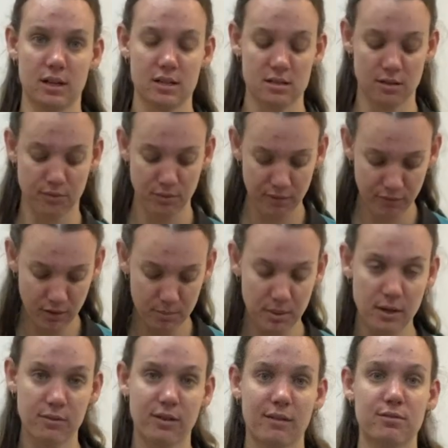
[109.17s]
So if we've got
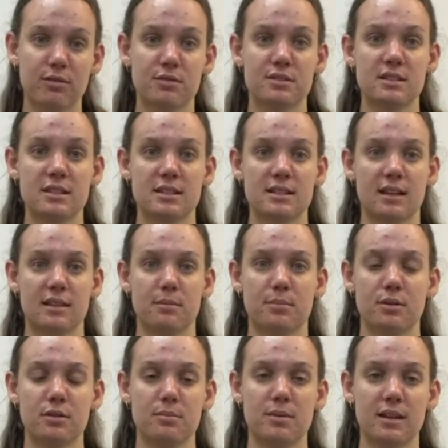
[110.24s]
pelvic floor sitting down the
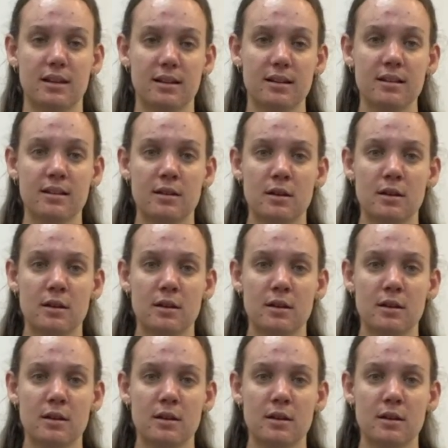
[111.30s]
bottom here,